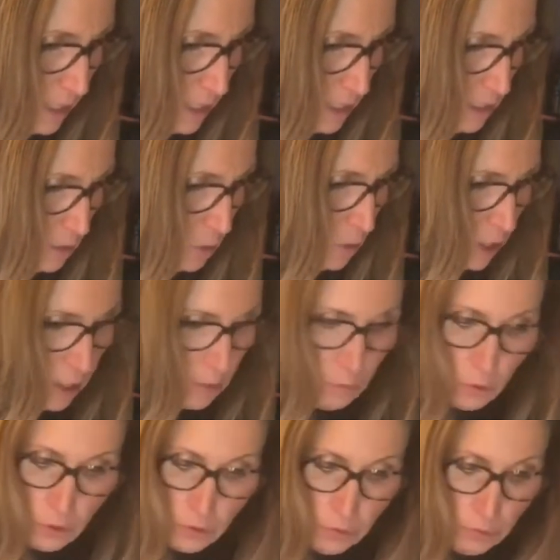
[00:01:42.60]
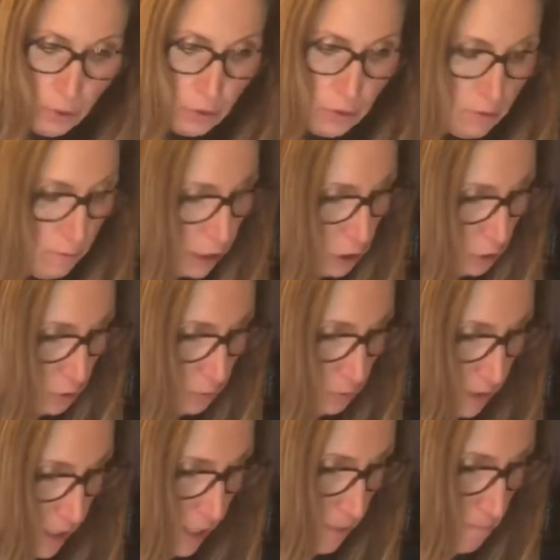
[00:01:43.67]
gets going, we'll throw the
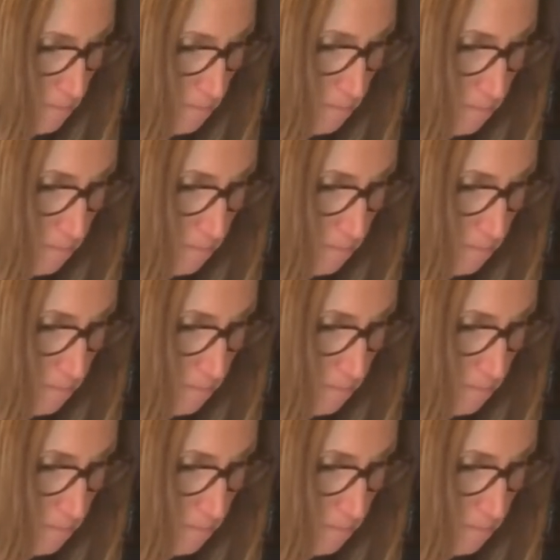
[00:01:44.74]
mushrooms in.